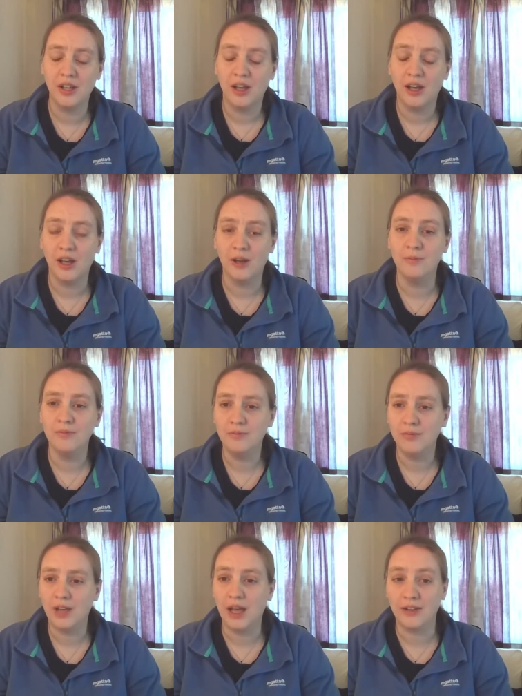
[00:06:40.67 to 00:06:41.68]
Um,
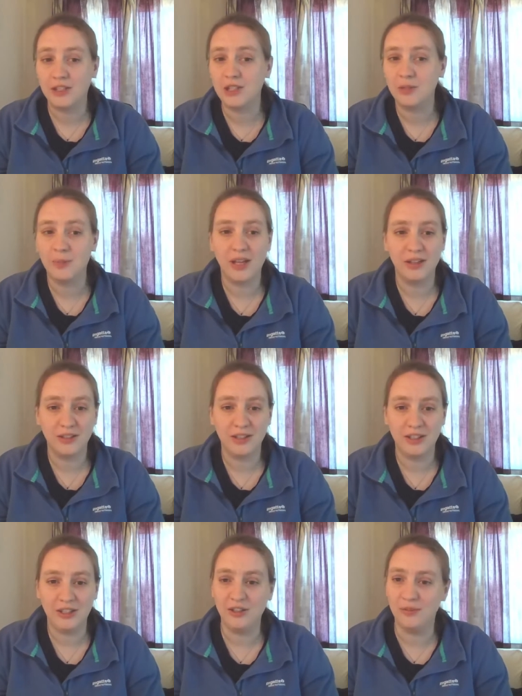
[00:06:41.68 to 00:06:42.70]
and I suspect
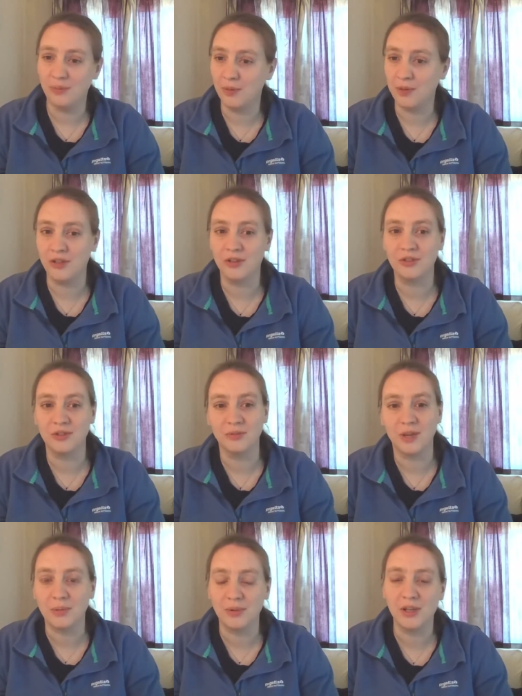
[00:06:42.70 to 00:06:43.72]
you've probably got some
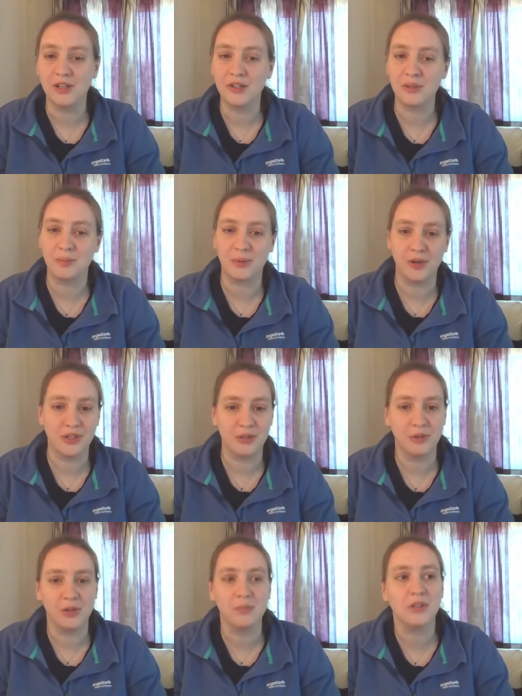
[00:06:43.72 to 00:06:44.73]
really brilliant, surprising
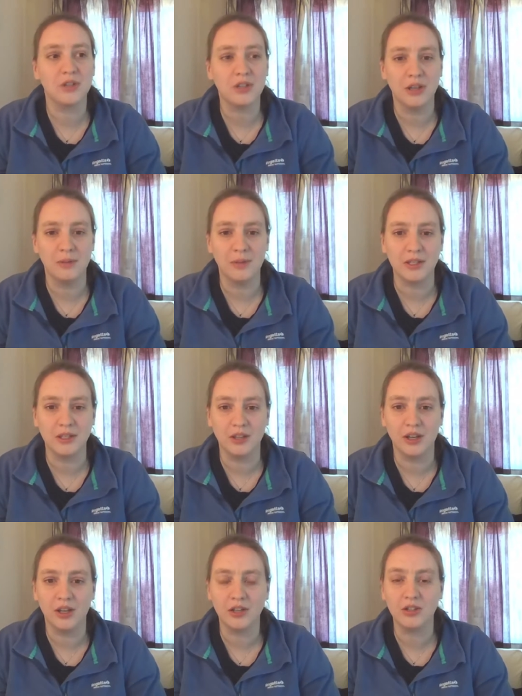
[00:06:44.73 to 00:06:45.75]
moments at Messy
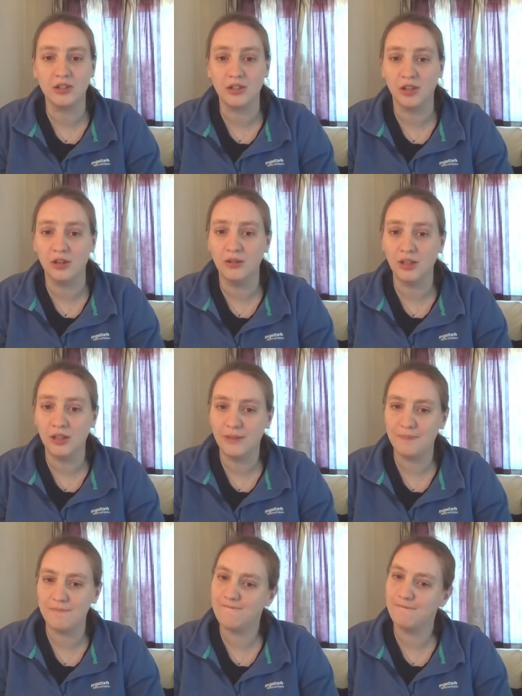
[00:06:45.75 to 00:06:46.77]
Church. So
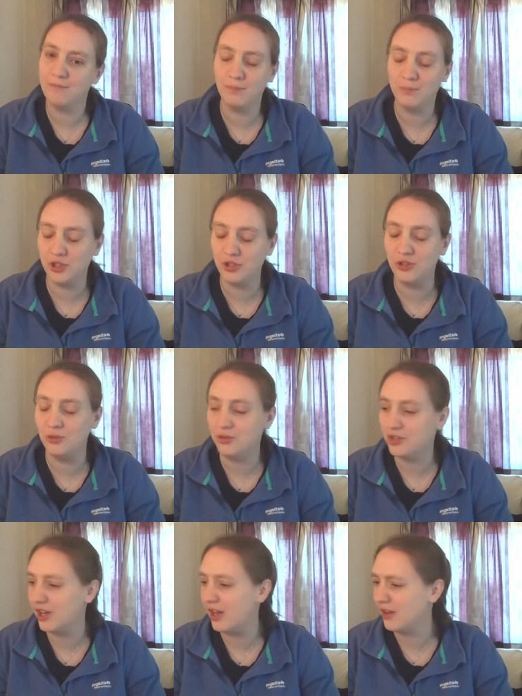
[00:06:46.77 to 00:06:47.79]
do
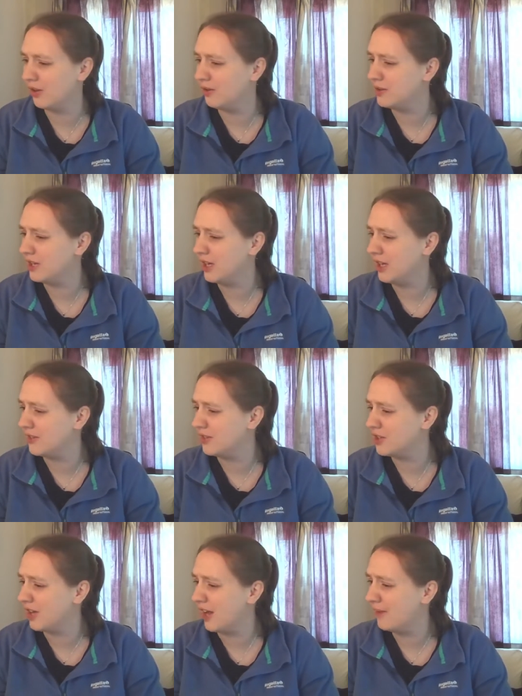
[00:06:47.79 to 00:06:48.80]
share those in the
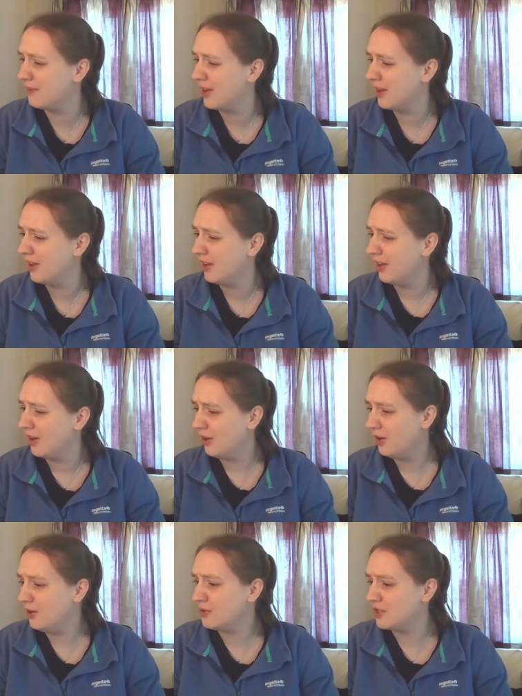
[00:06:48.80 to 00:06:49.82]
chat.
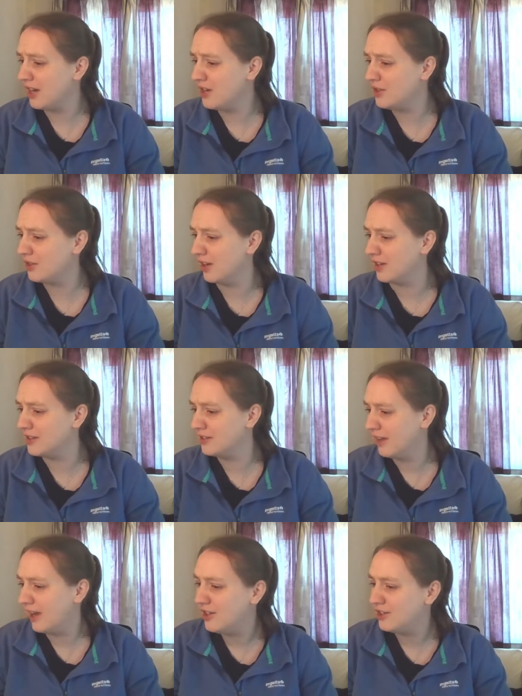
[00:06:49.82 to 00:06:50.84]
Oh, Sandra,
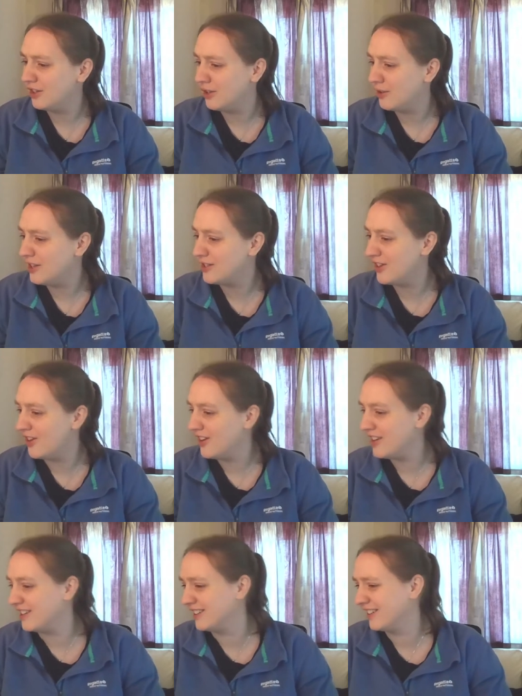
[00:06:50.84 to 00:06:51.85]
Aged Queen's
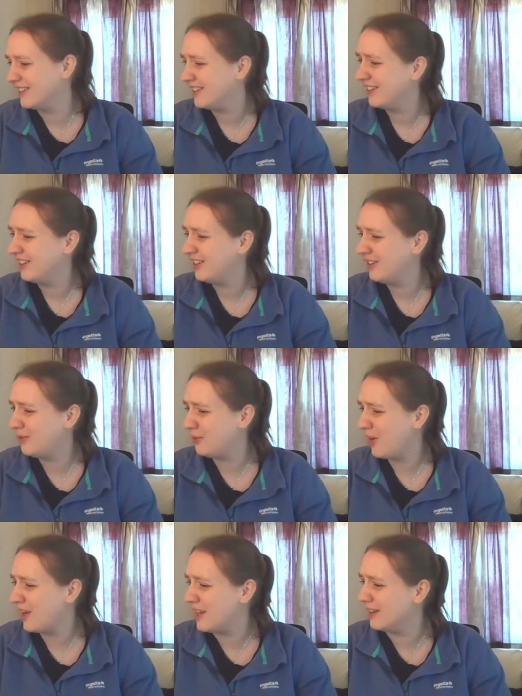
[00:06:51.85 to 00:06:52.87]
Guide.
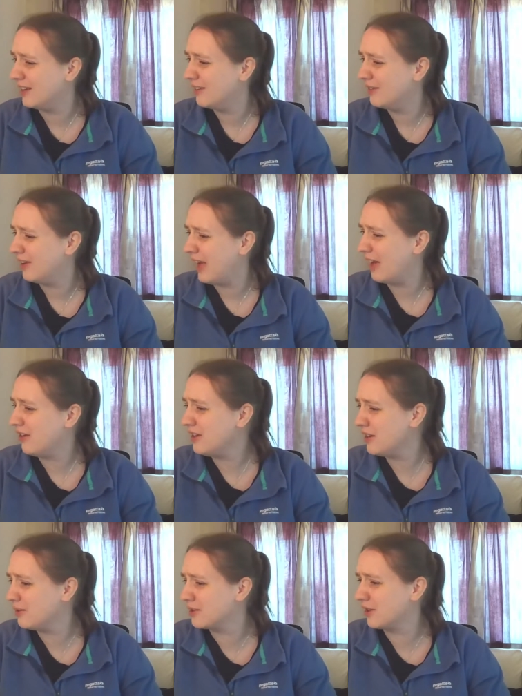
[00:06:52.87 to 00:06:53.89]
Great. And
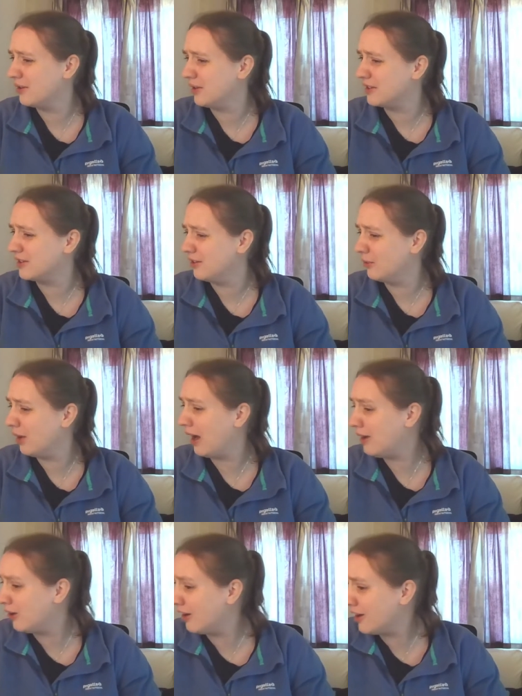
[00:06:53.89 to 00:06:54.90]
Ica was a Queen's, well,
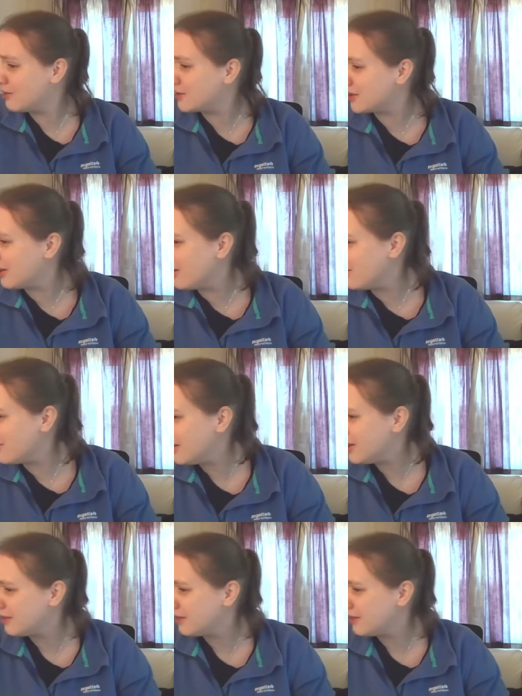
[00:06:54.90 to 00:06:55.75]
Ica was a girl guide.